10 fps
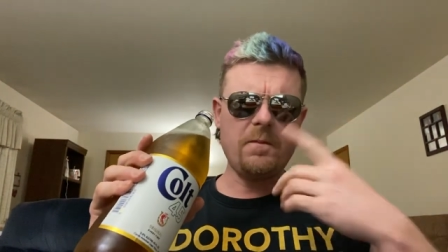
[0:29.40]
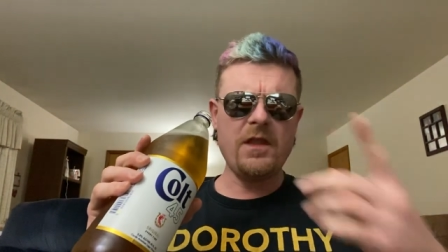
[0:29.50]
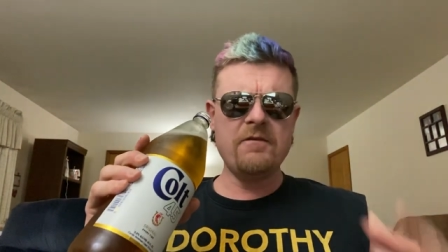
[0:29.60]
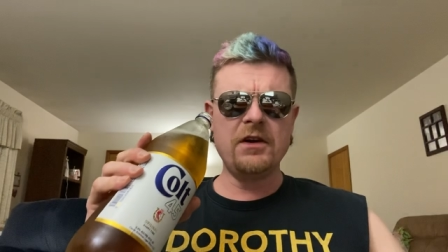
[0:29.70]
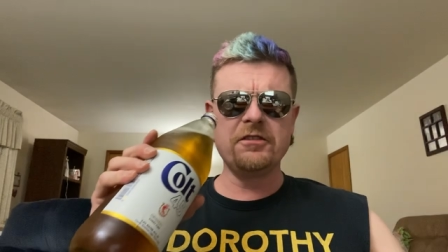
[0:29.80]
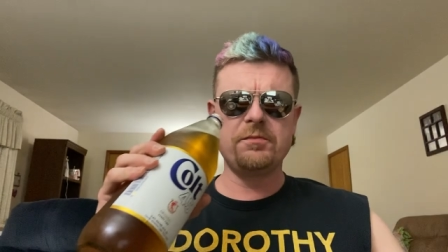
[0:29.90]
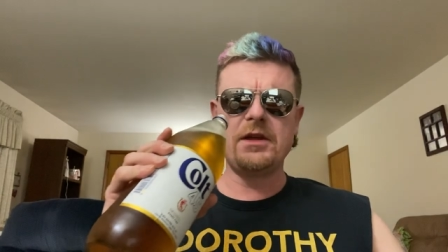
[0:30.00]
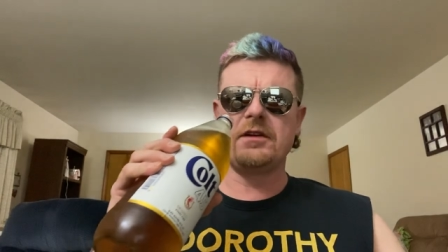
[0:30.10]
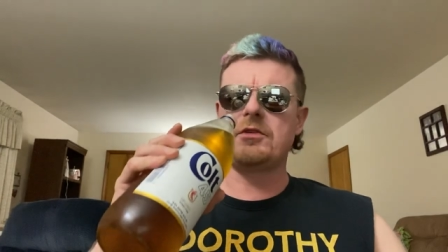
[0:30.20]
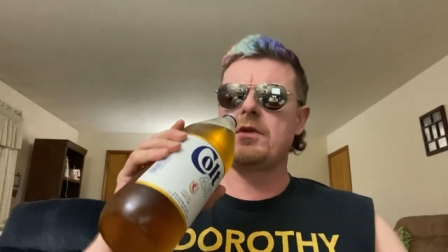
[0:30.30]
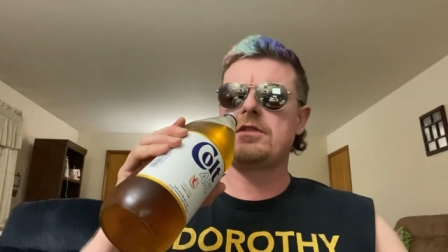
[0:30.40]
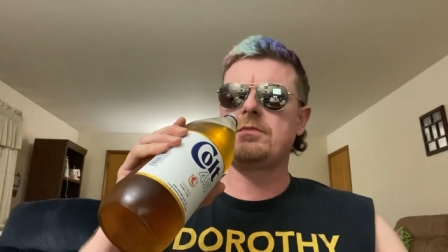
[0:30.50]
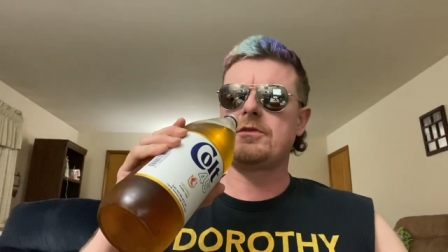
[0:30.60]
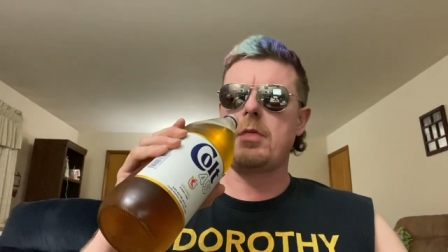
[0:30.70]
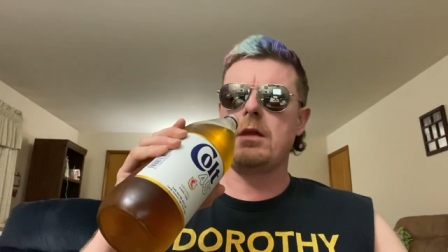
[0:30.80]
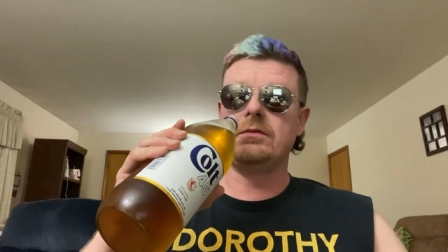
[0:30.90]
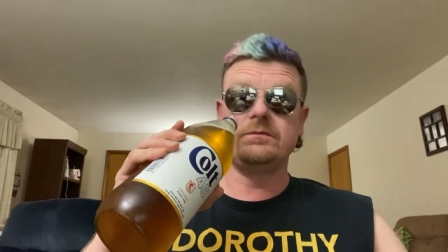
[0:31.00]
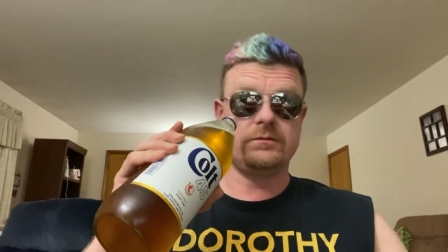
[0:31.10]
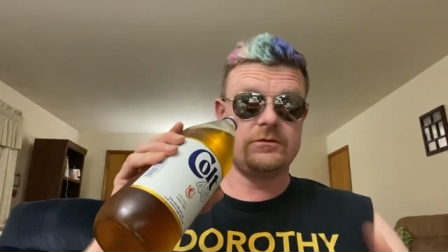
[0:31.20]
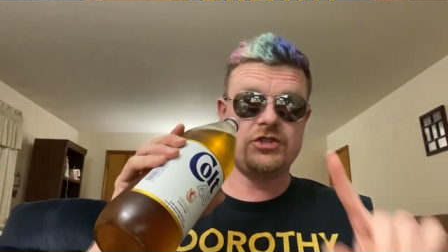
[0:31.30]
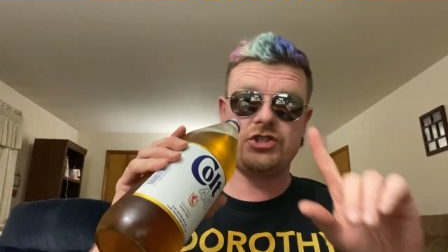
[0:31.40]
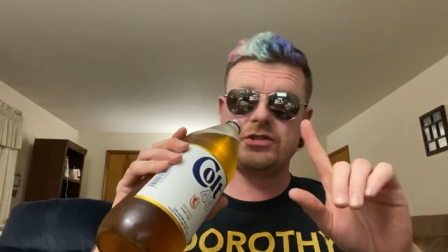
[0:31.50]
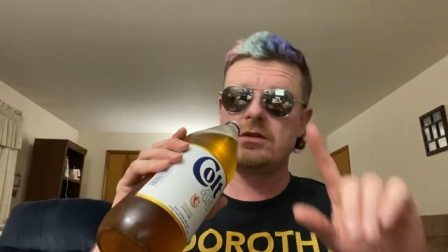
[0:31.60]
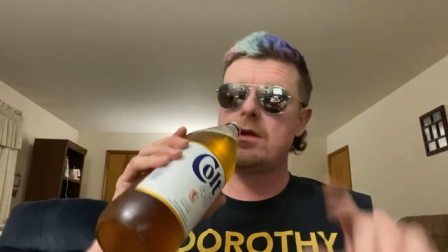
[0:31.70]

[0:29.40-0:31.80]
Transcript: If I don't spit over it, shh.